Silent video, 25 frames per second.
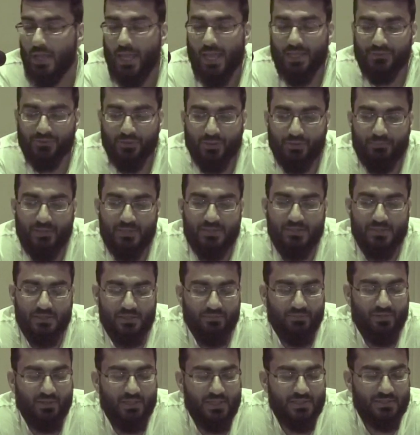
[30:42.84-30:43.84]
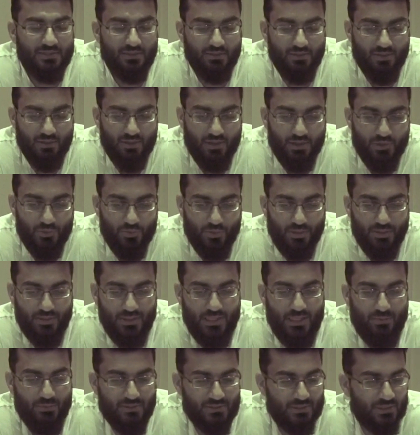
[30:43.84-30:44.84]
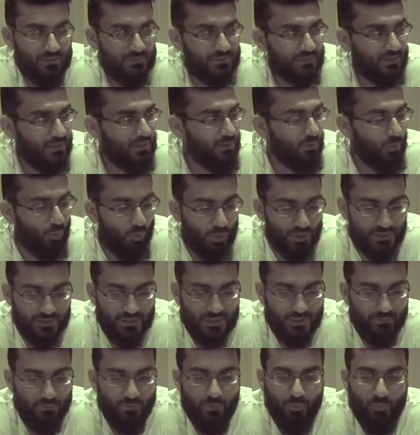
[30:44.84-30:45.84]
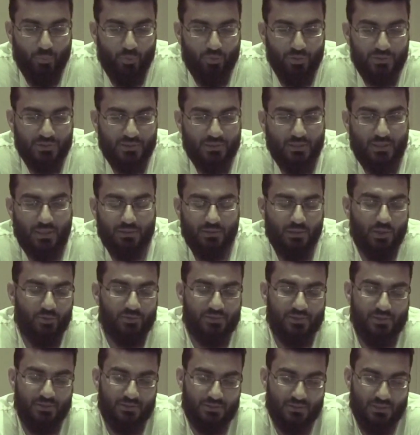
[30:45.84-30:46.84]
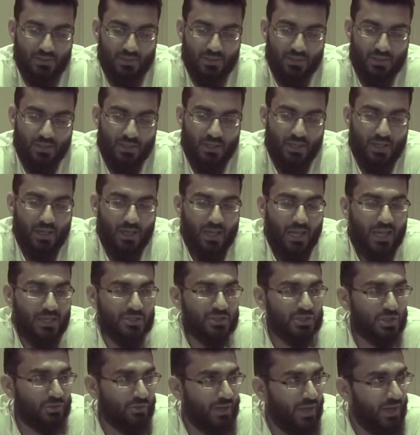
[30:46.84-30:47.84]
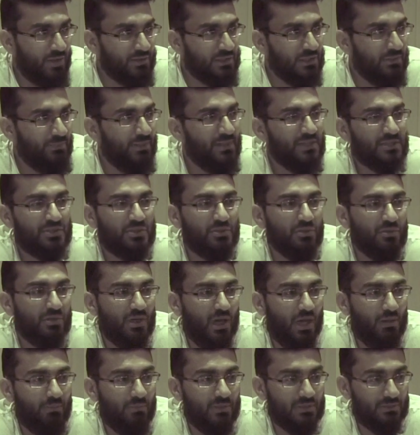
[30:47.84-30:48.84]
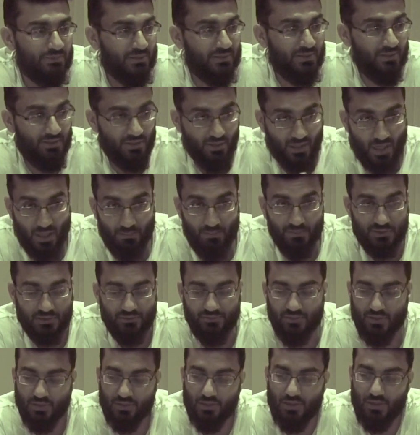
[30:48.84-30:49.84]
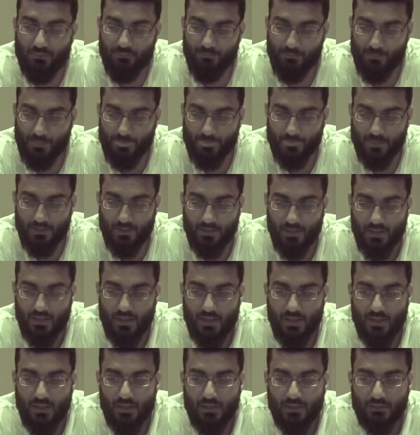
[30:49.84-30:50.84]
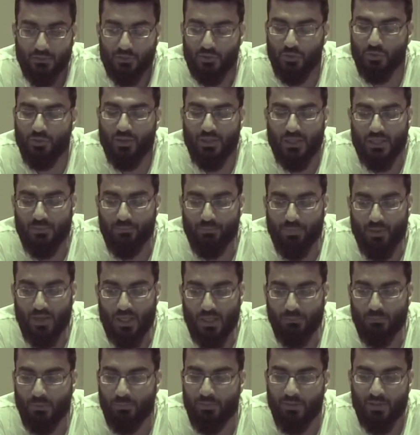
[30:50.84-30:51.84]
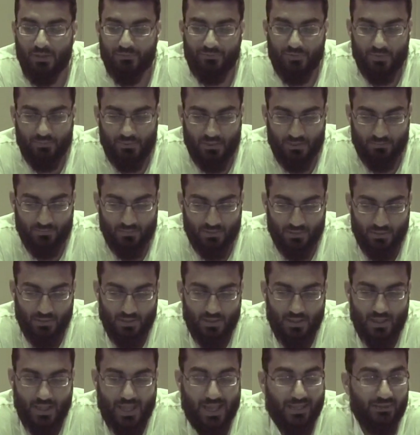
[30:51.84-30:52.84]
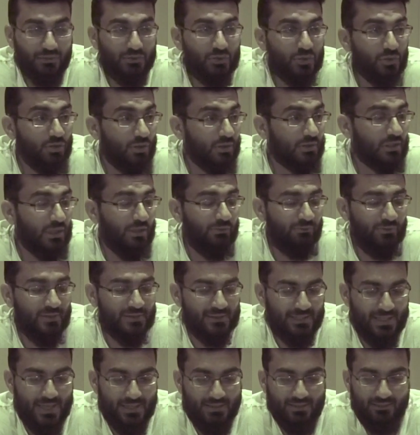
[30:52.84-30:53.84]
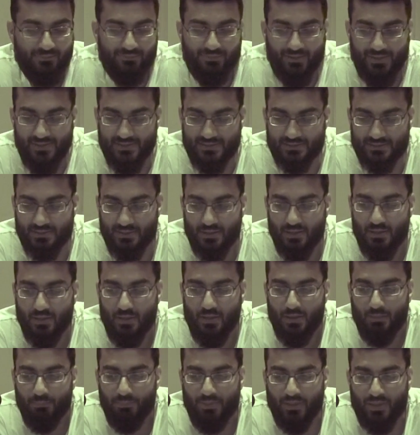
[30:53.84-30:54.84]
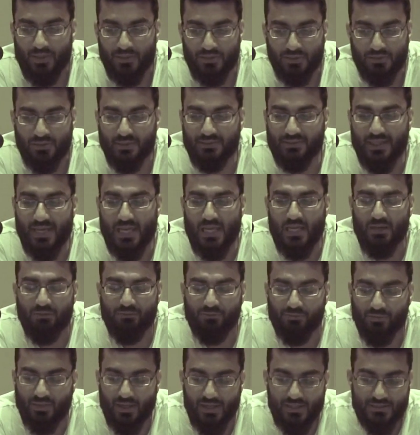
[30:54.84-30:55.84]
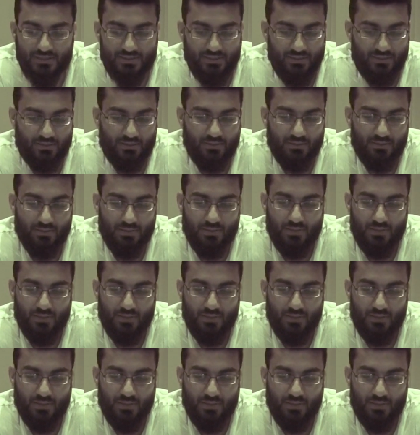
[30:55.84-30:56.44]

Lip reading: And so the Messenger of Allah sallallahu alayhi wa sallam said, wash him with water and lotus, and shroud him in his two garments, meaning the garments of ihram. Do not embalm or perfume him, and do not cover his head and face, because on the day of rising,